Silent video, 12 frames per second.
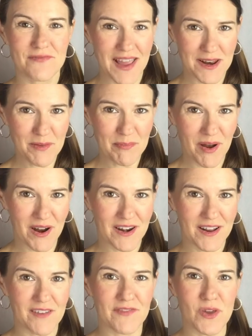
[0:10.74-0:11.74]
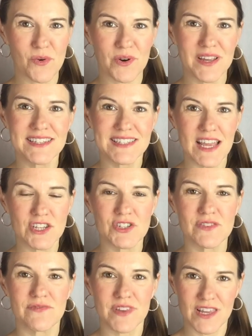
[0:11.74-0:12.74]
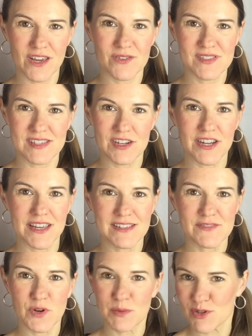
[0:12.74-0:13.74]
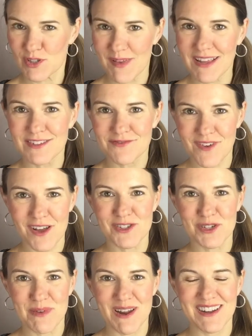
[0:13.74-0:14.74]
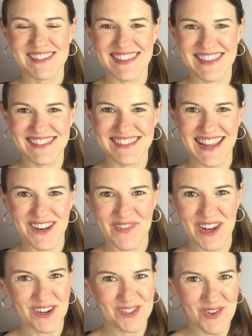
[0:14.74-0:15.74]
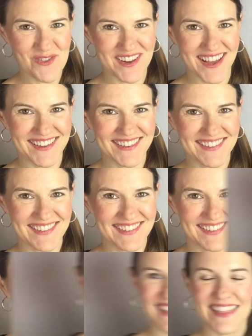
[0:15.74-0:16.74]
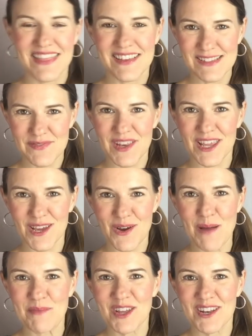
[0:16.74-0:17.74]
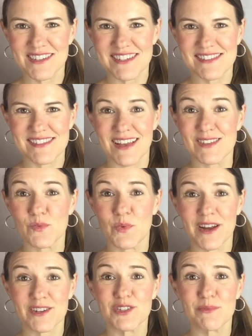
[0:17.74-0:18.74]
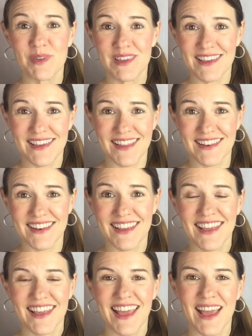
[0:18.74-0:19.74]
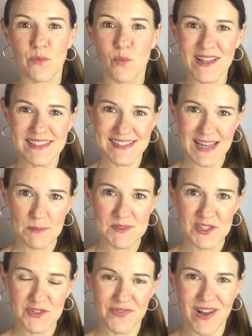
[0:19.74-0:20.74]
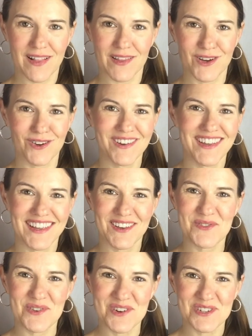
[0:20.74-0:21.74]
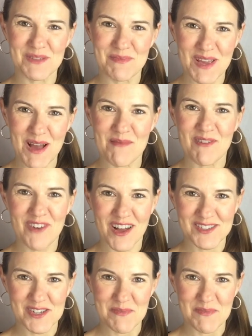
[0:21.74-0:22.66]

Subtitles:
final part of the orientation video series for prospective foster parents in the state of Arizona. In this video, I'm going to discuss where to begin and what steps to follow in order to become a foster